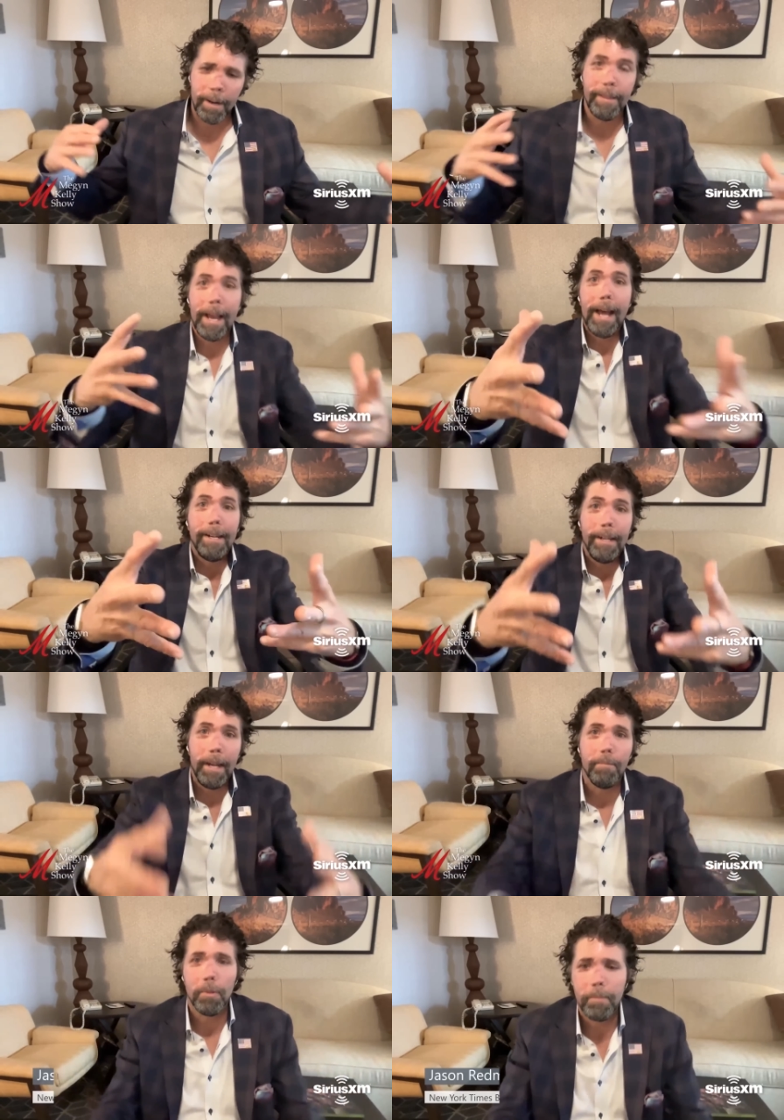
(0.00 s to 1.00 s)
and that
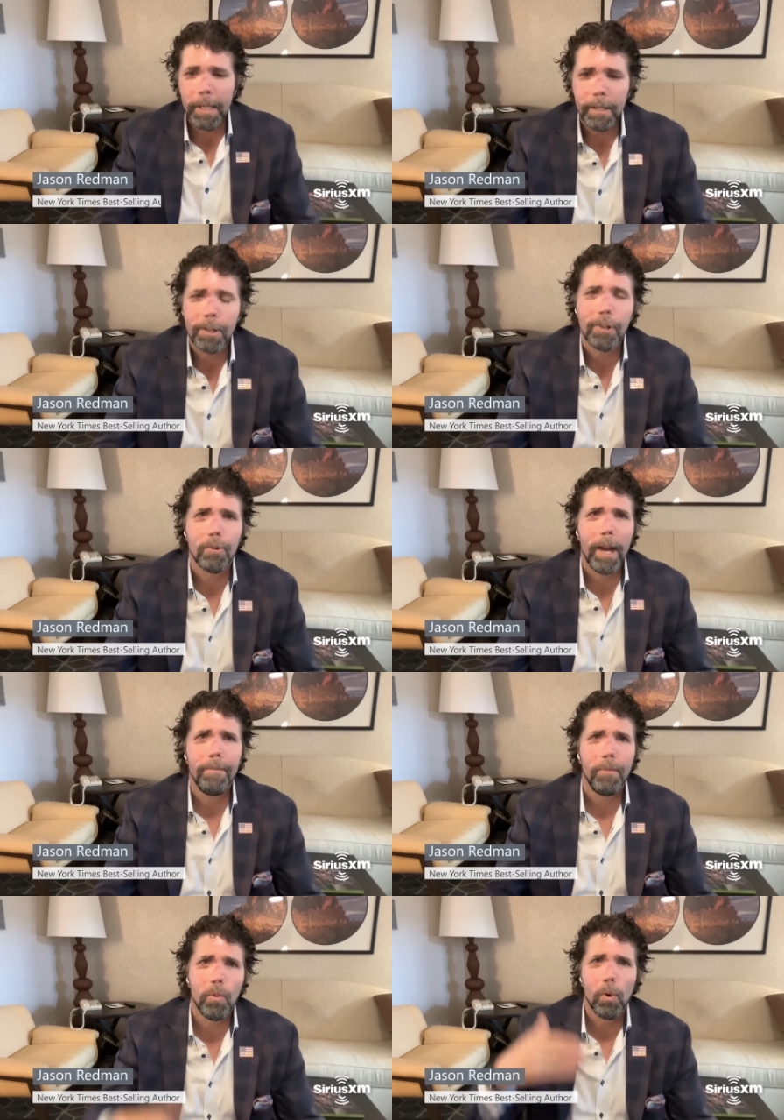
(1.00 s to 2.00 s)
enabled me to
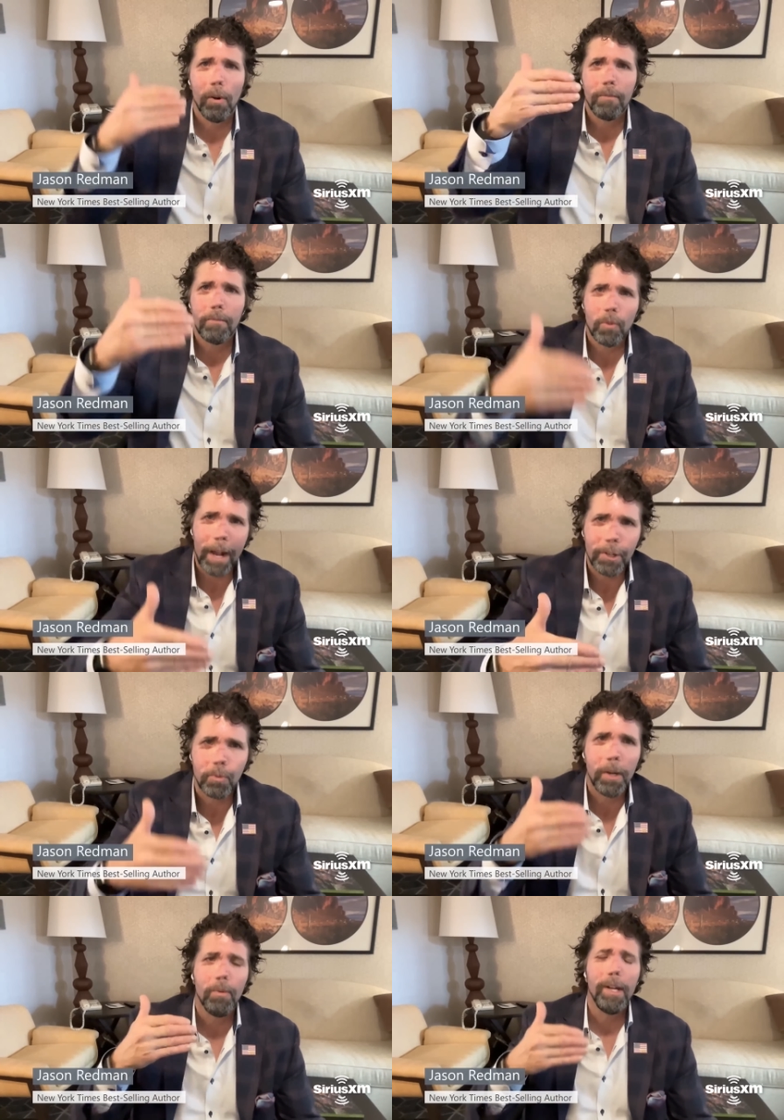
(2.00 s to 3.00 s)
drive forward,
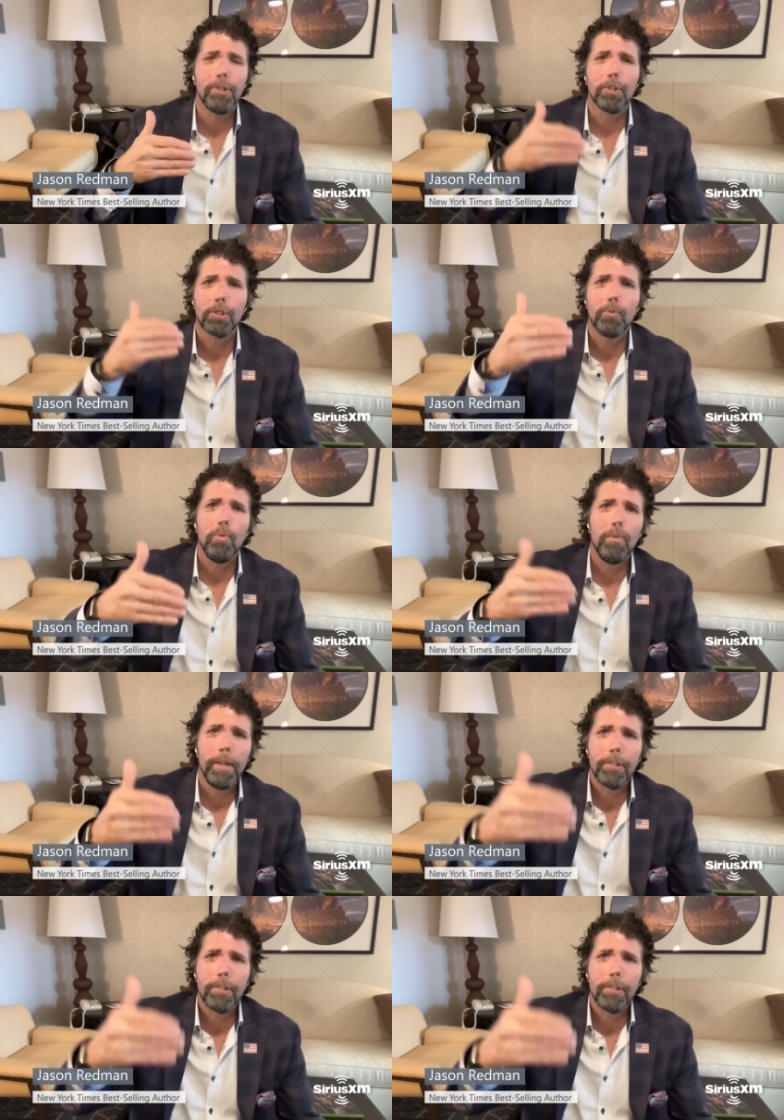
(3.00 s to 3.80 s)
graduate Ranger School,